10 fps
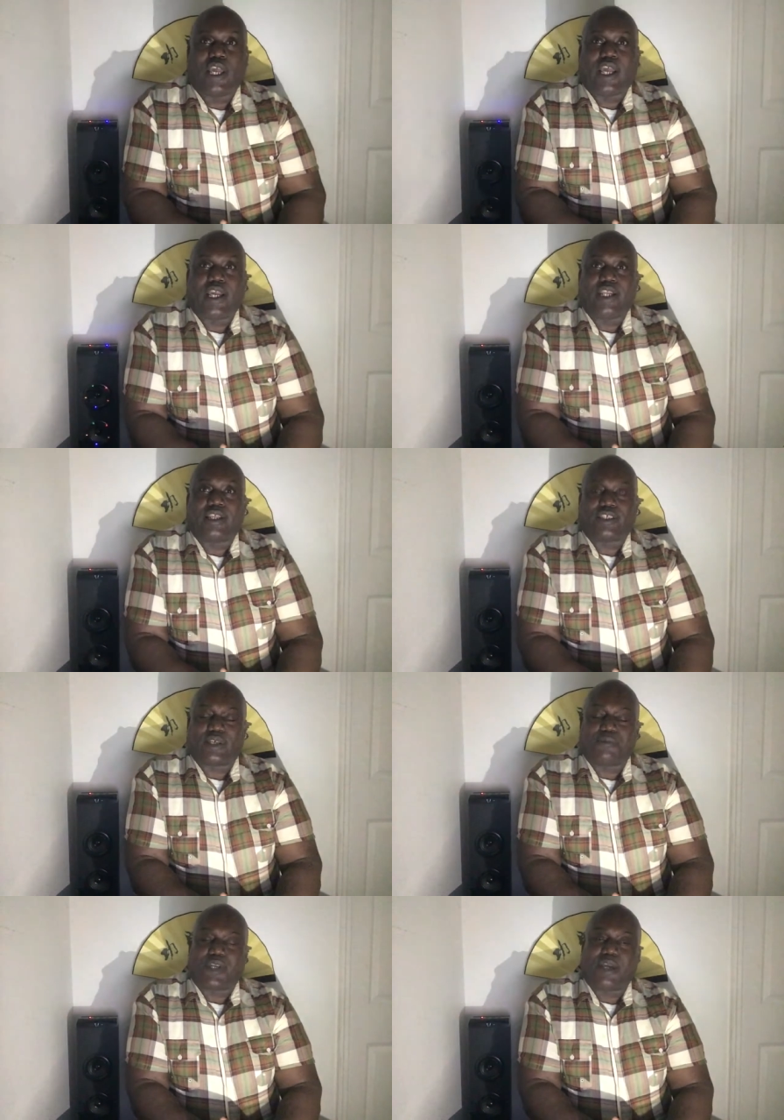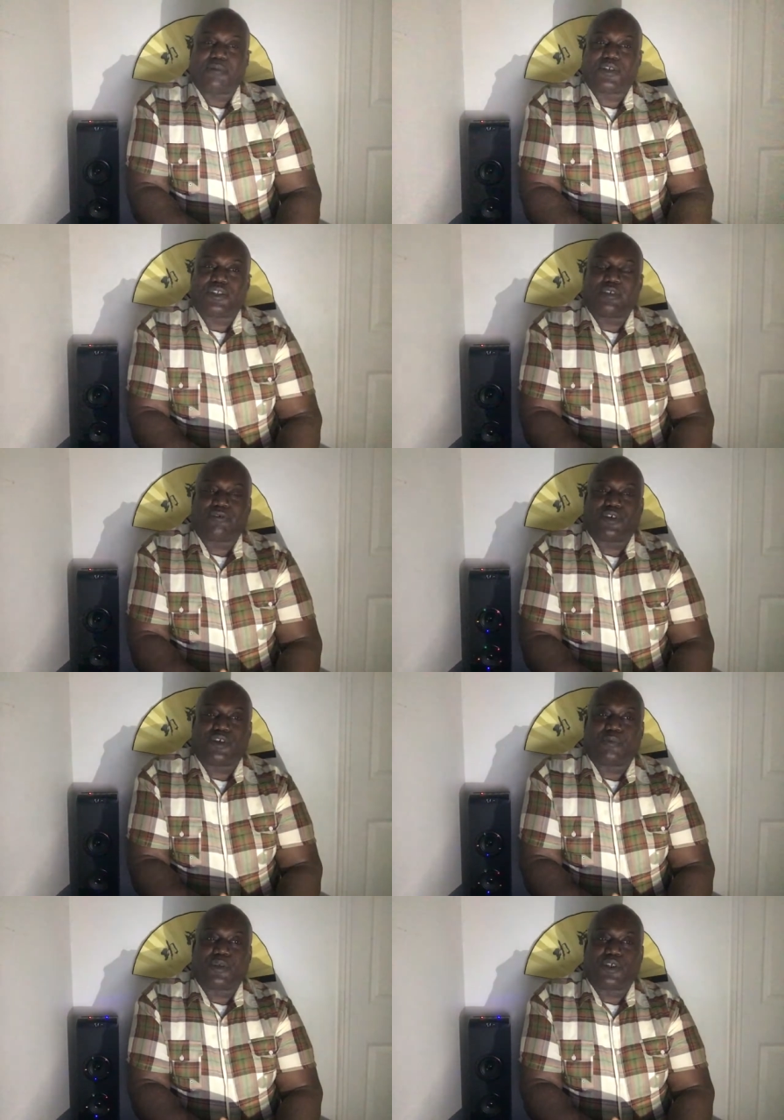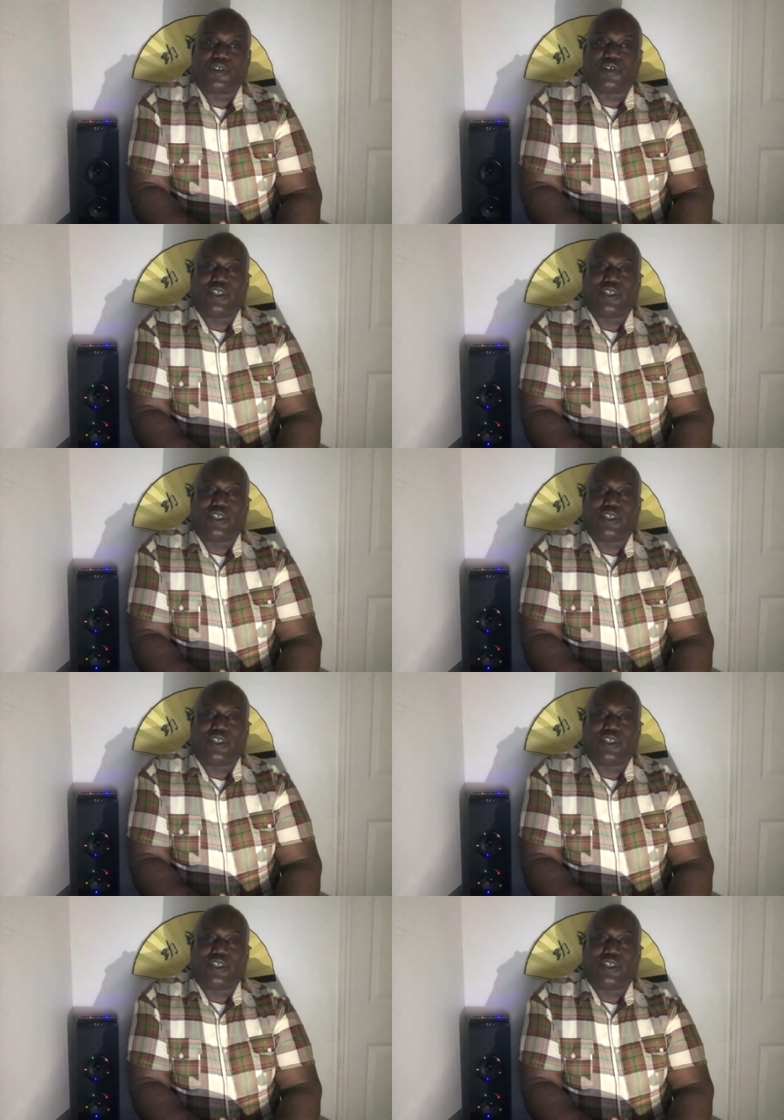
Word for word: And sometimes it's difficult because you're